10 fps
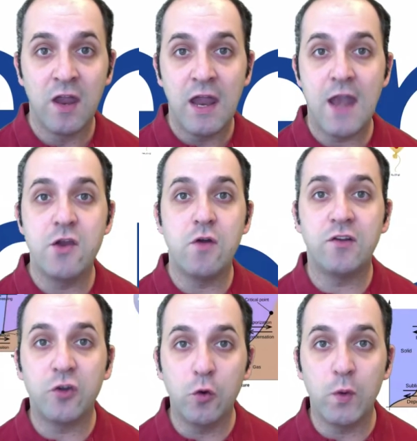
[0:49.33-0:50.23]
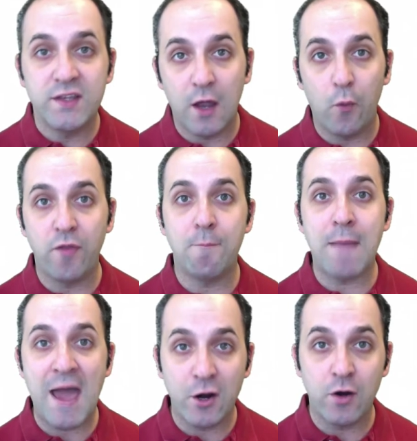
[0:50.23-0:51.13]
In Unit 2, we dealt with
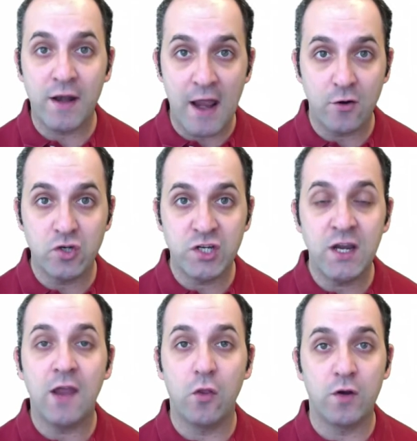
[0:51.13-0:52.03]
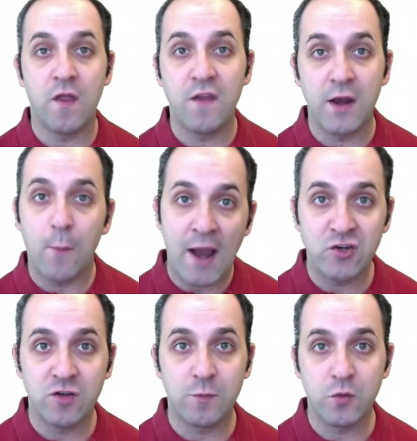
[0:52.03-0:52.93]
matter and energy and looked at the
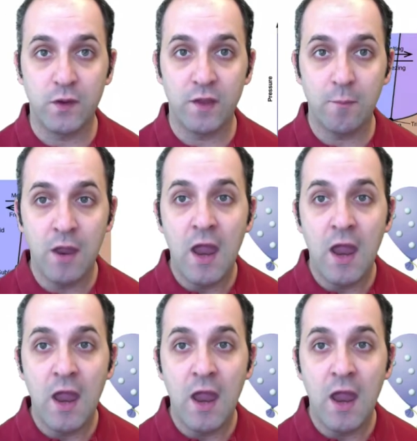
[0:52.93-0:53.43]
interactions between them.